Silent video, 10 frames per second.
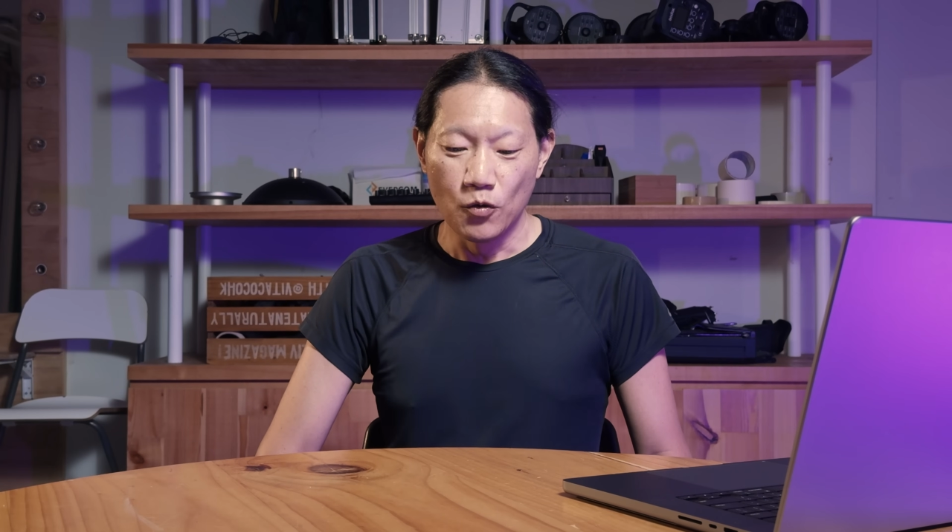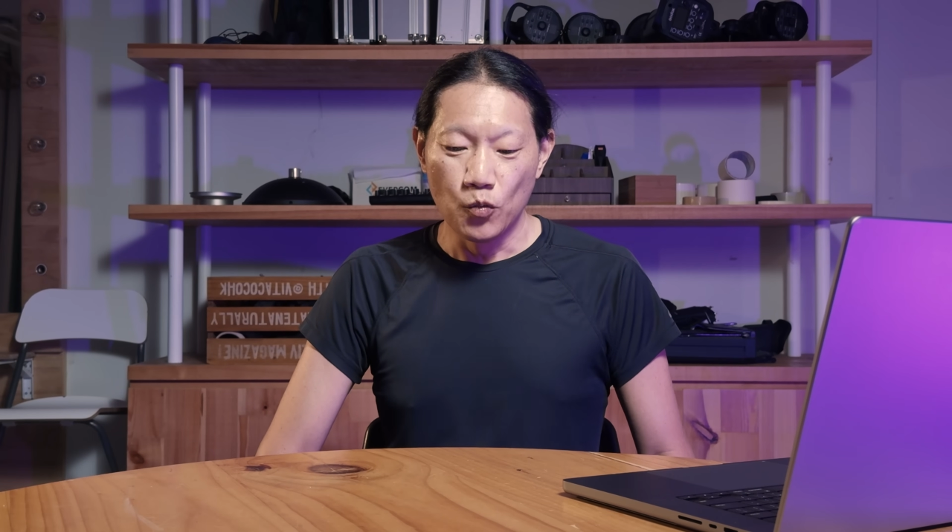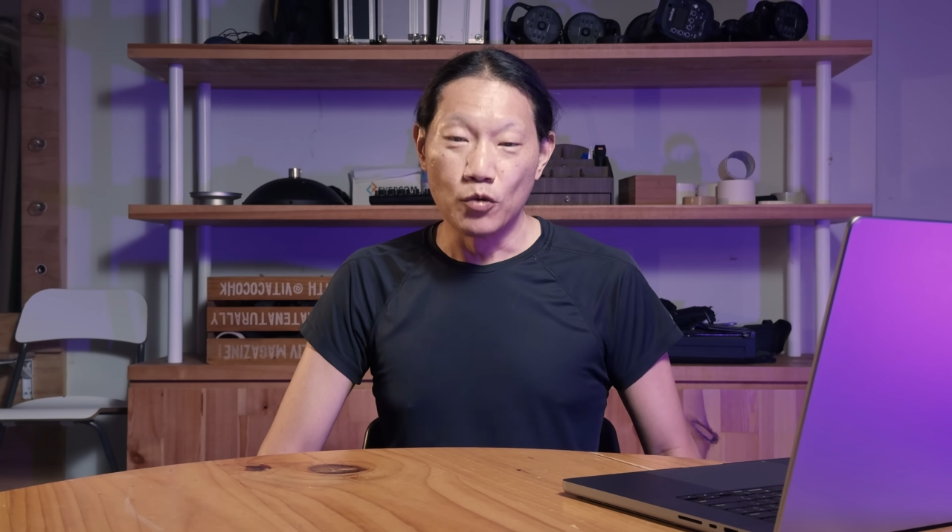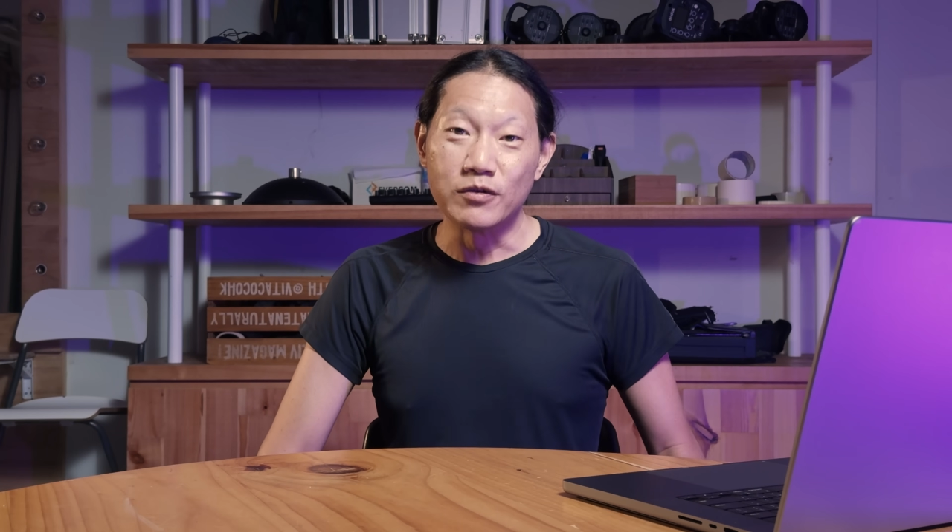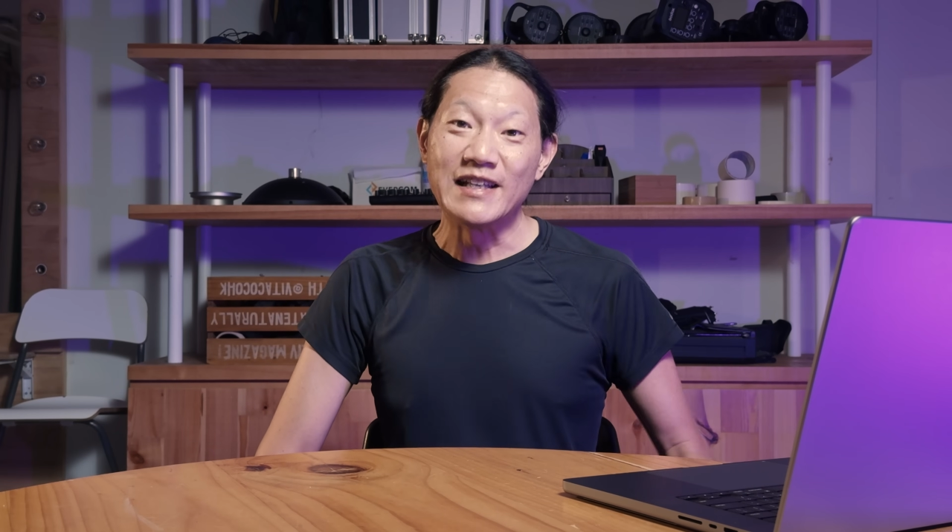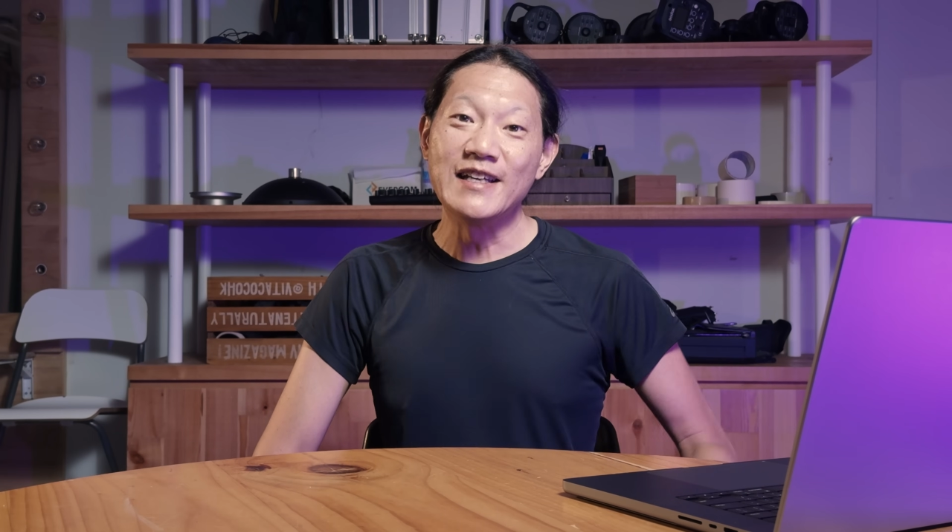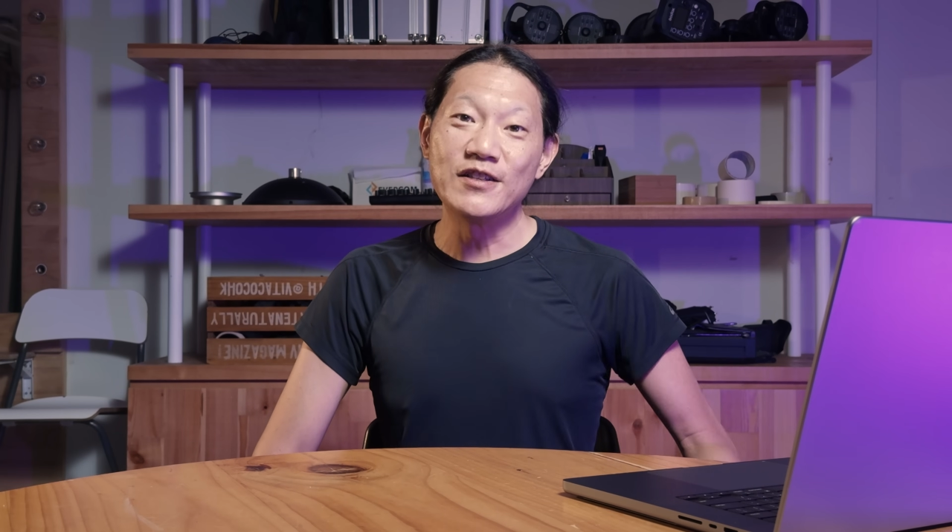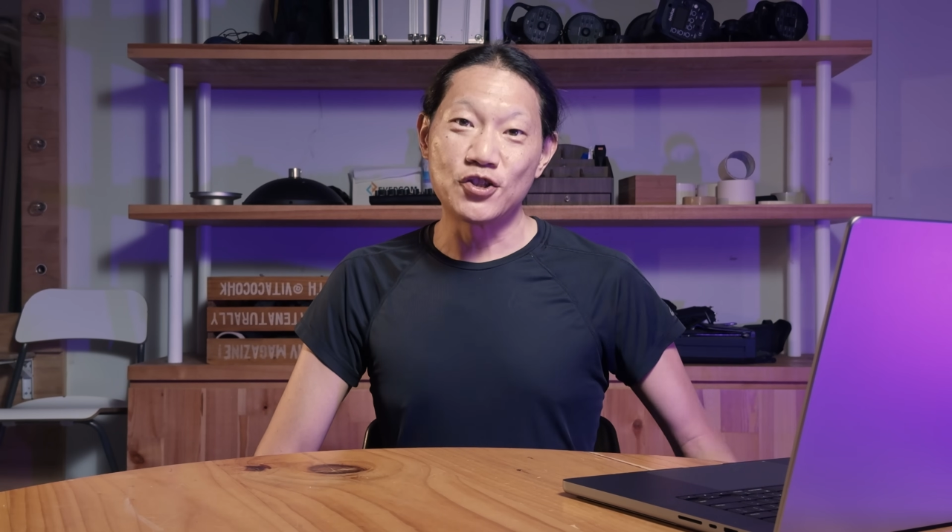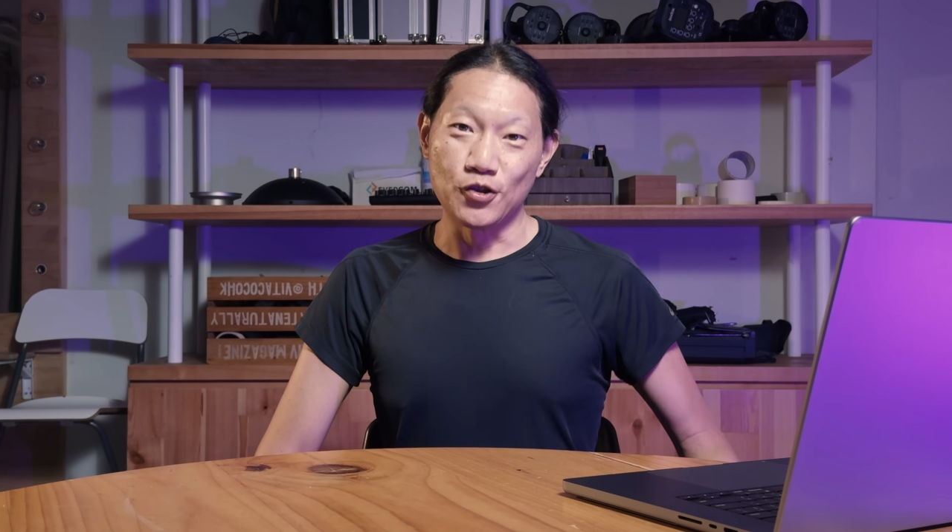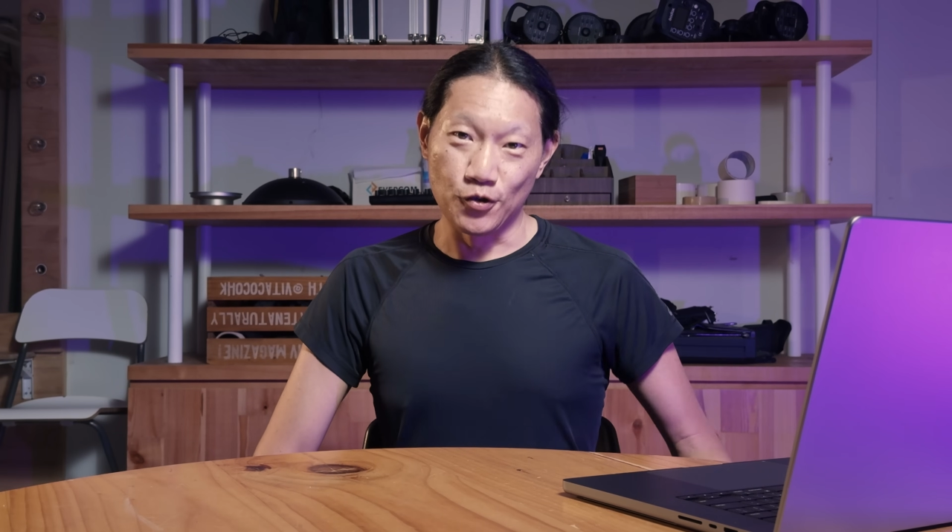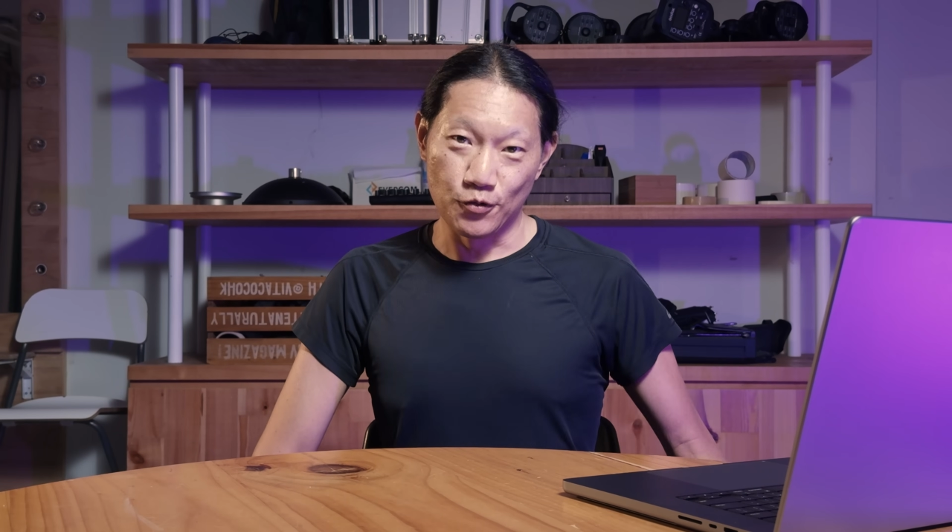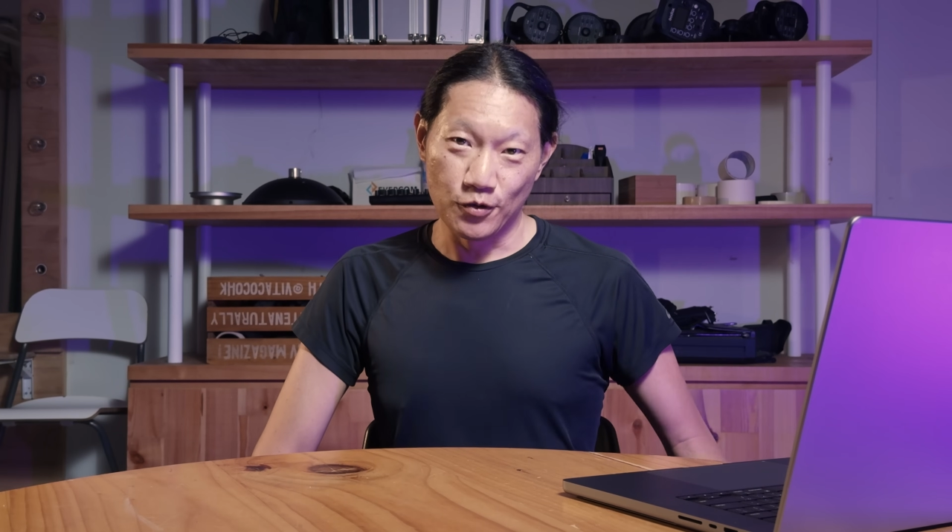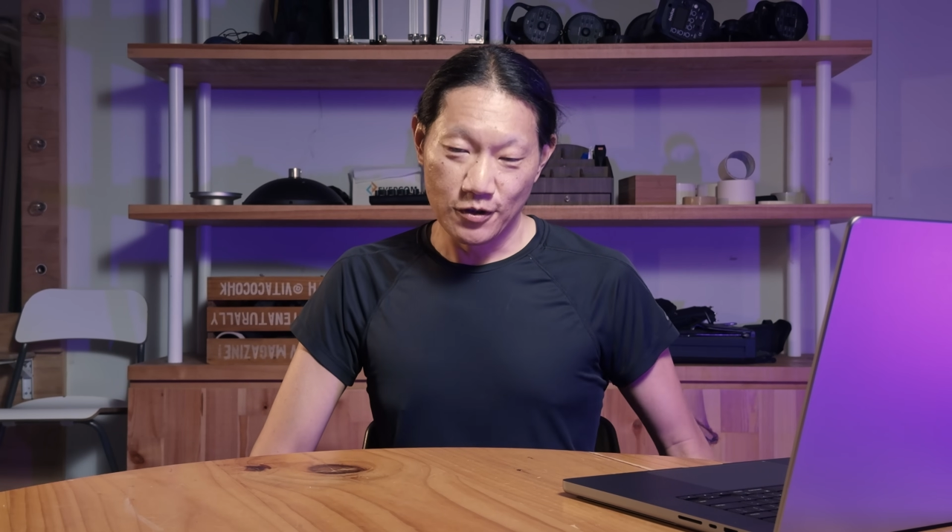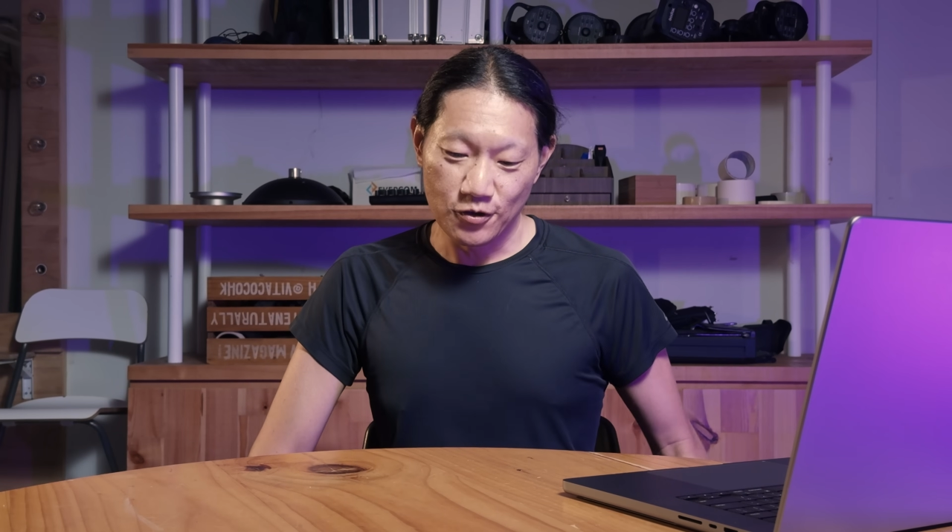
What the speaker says: will lead you